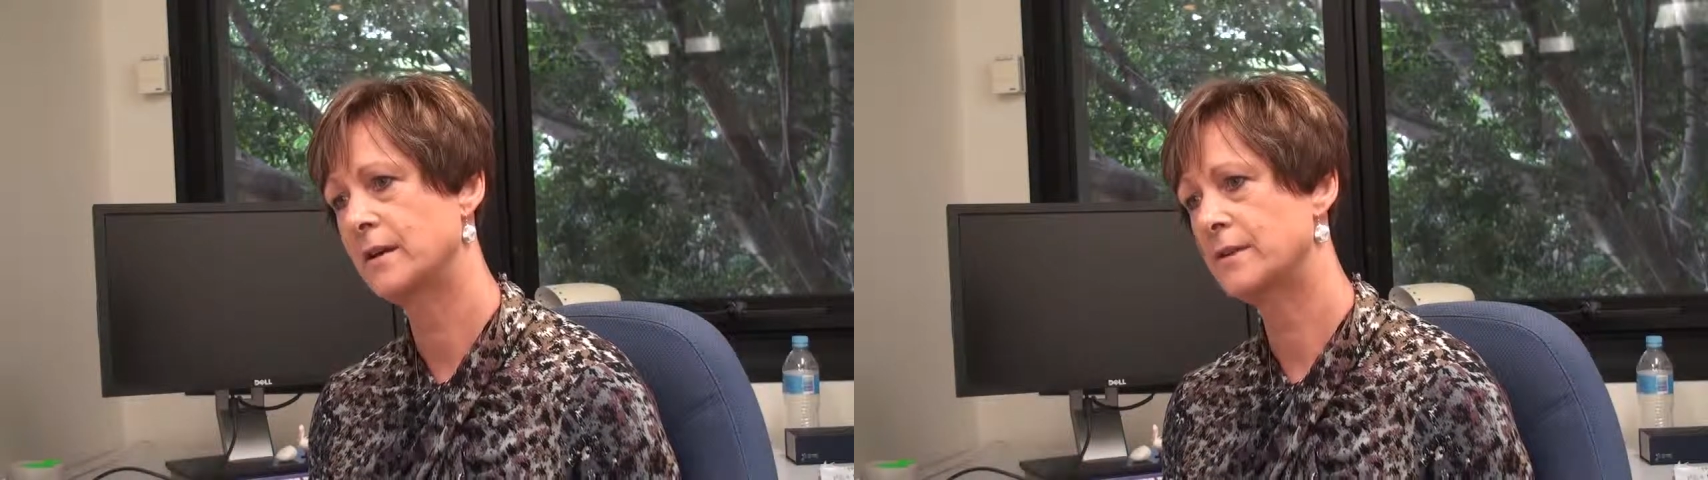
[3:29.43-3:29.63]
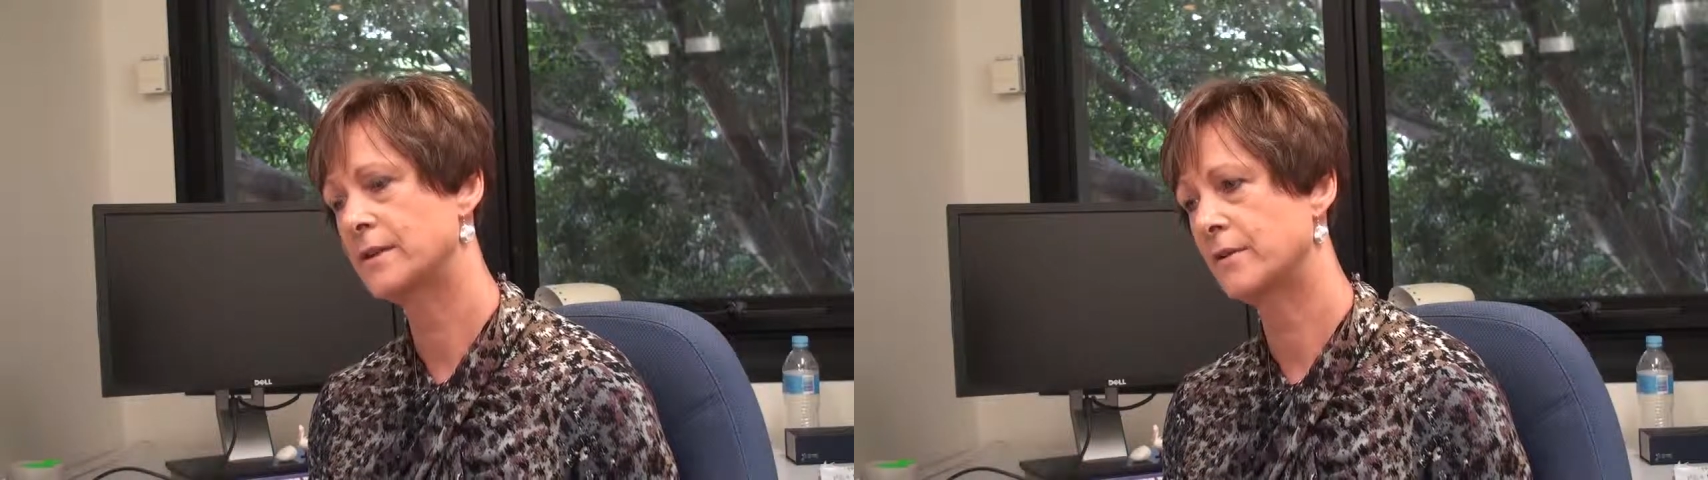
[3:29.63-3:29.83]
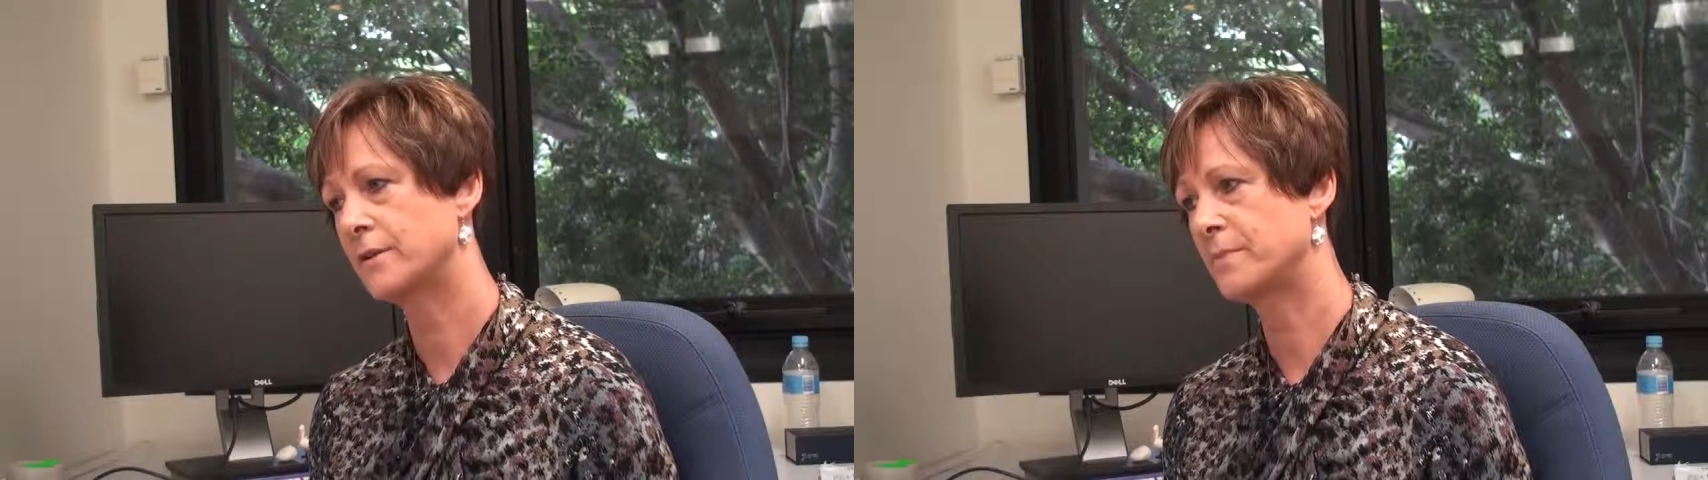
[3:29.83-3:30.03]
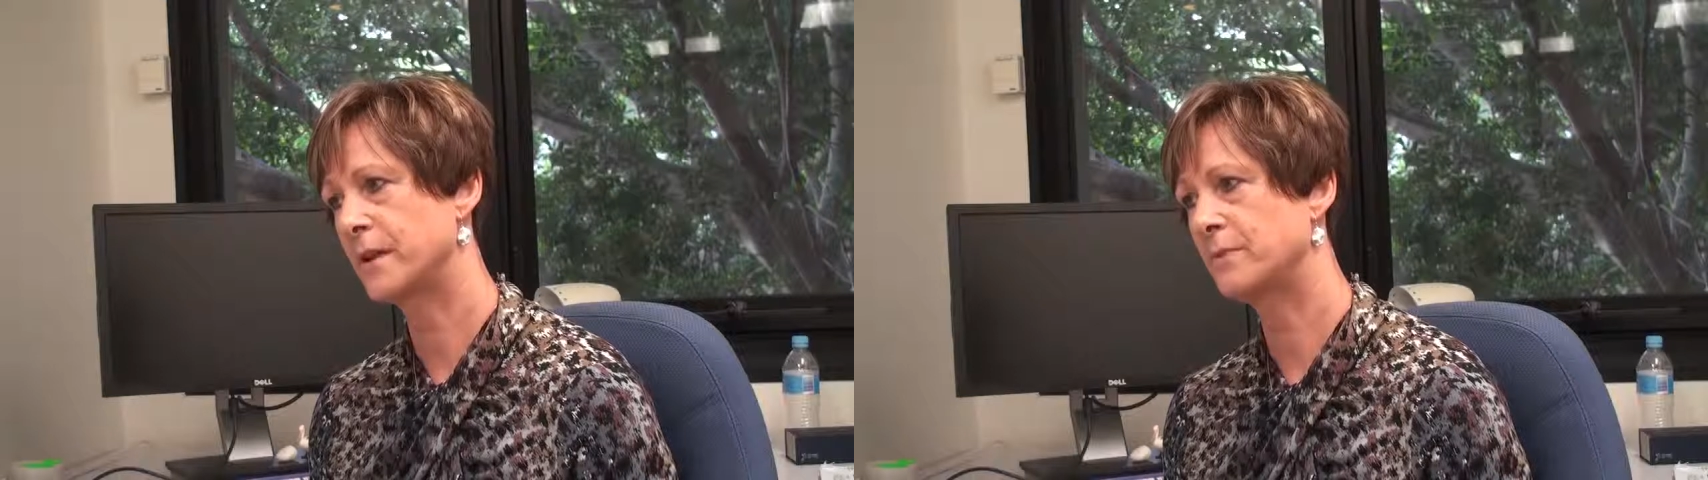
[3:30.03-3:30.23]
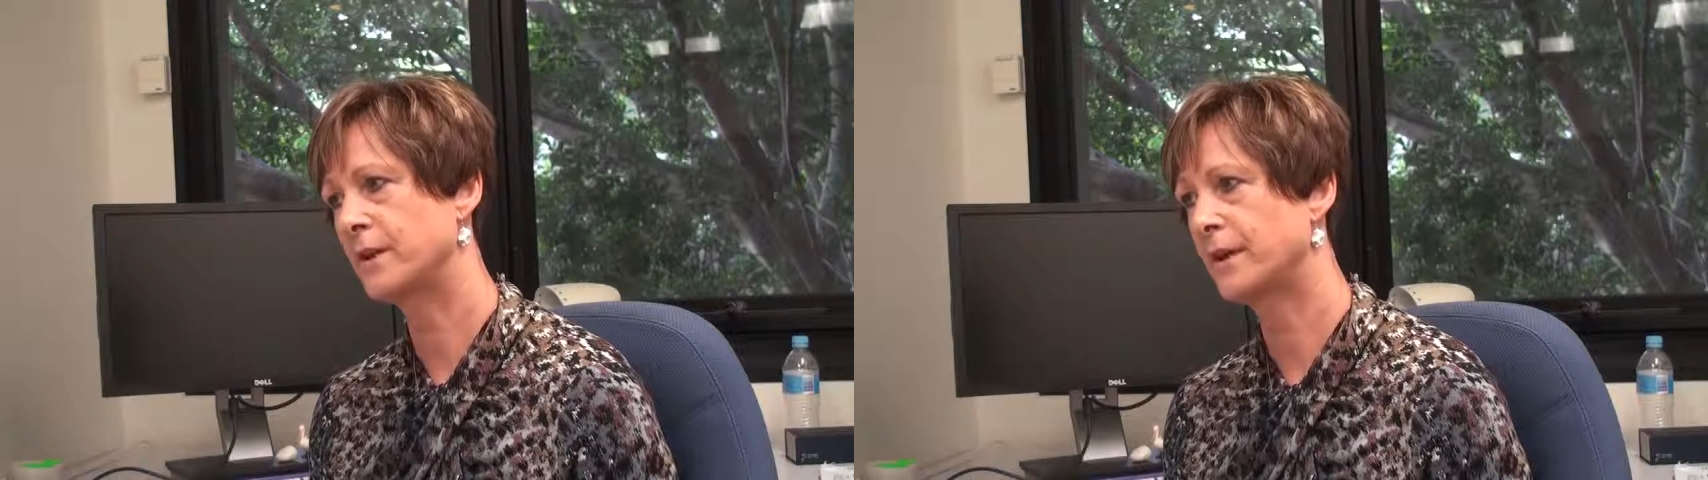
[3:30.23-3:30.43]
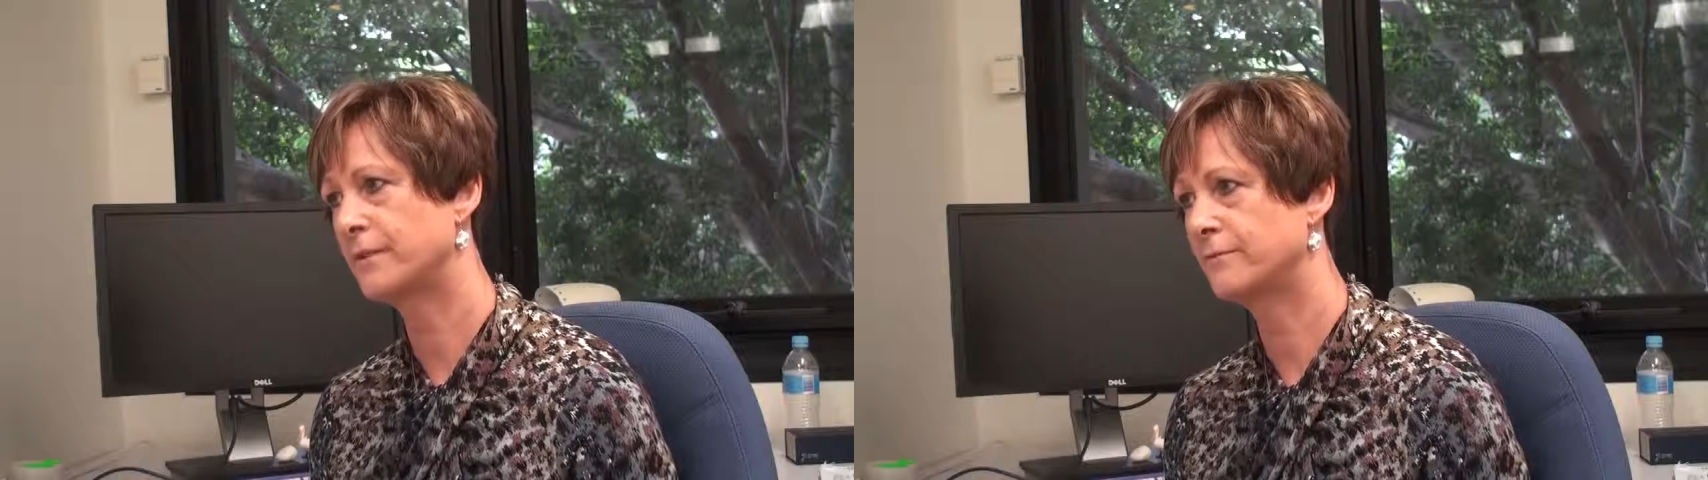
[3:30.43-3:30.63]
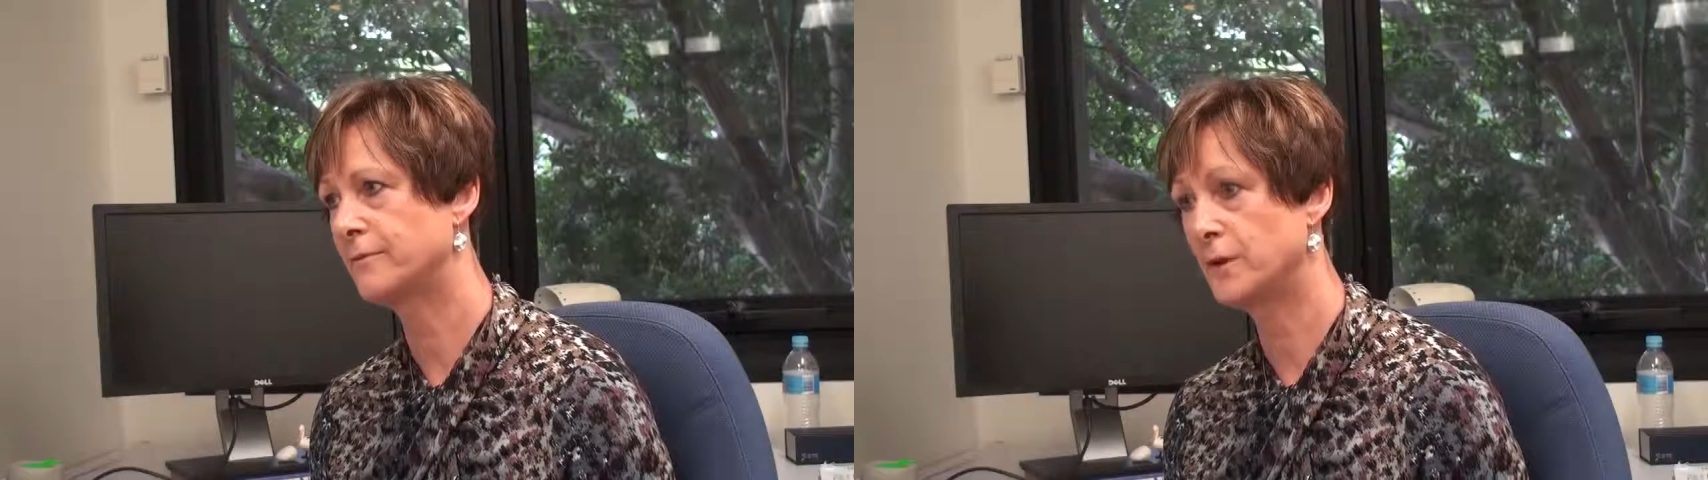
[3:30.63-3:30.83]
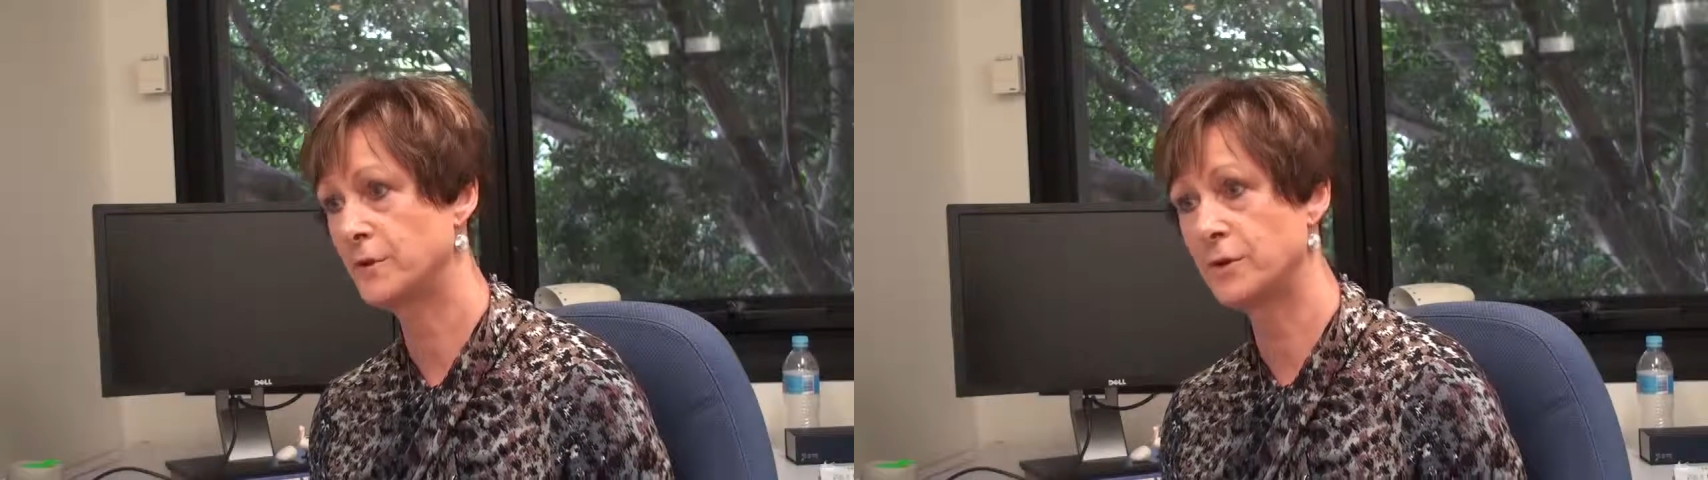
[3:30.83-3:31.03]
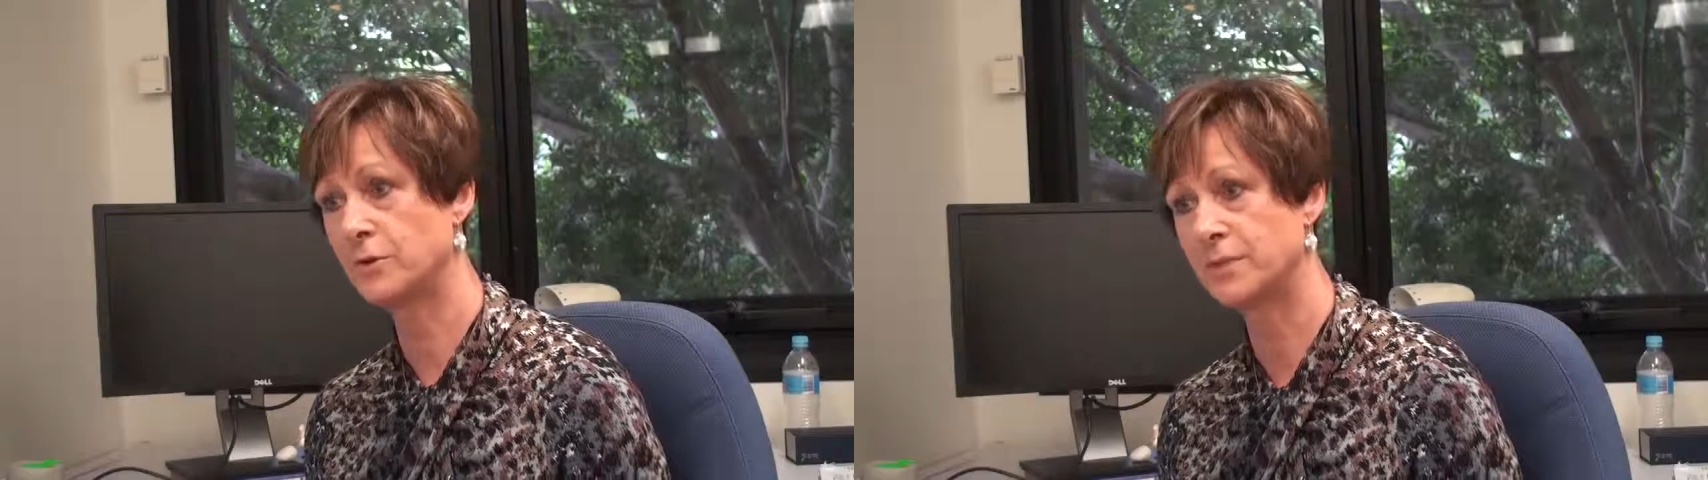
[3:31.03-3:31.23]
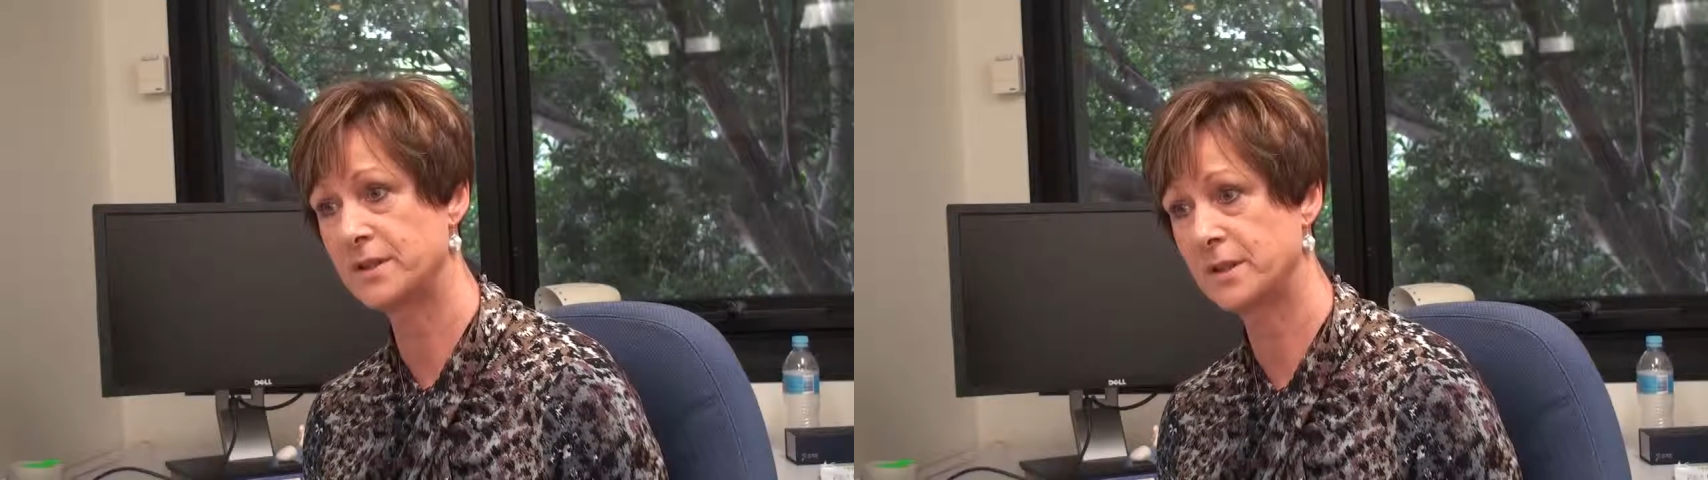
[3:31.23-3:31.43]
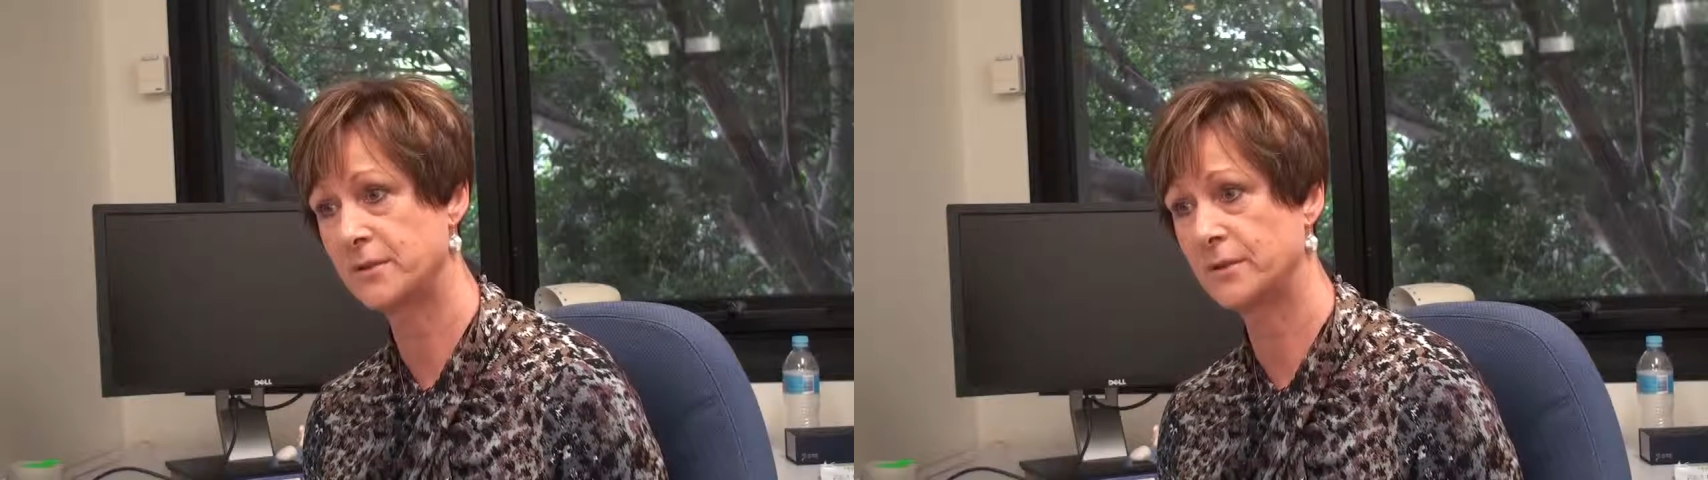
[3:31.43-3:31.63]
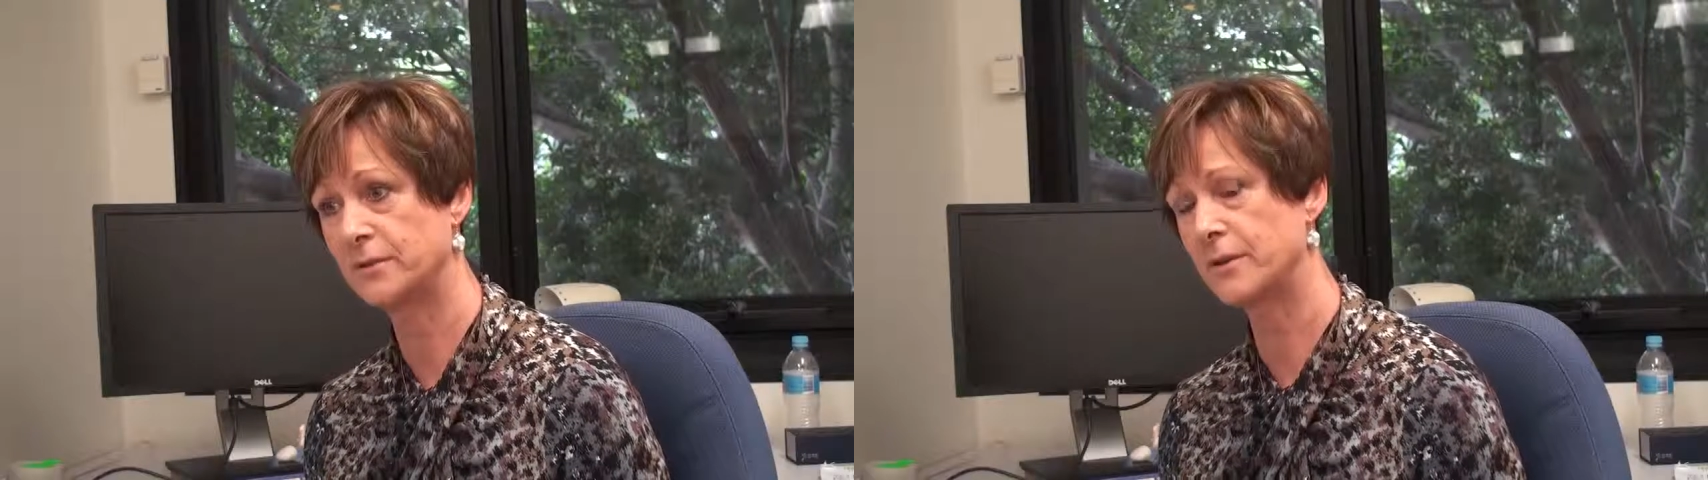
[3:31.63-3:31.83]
so that people can view your material,